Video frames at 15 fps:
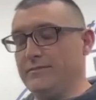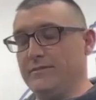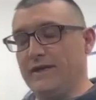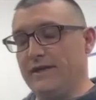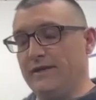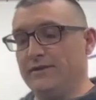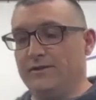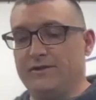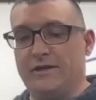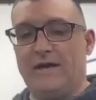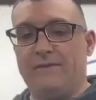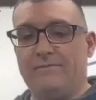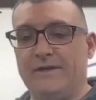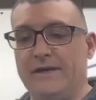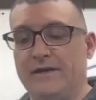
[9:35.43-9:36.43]
got a little
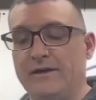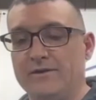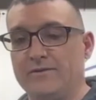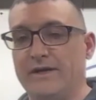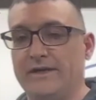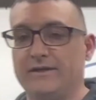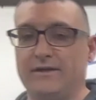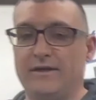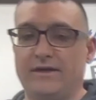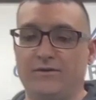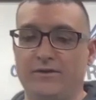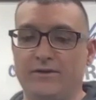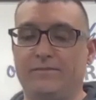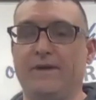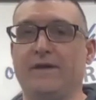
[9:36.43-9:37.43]
job there, so I can don't
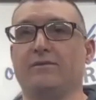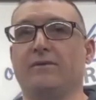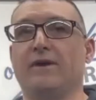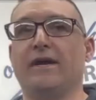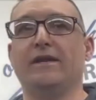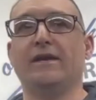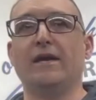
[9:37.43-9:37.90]
have to pay the rent.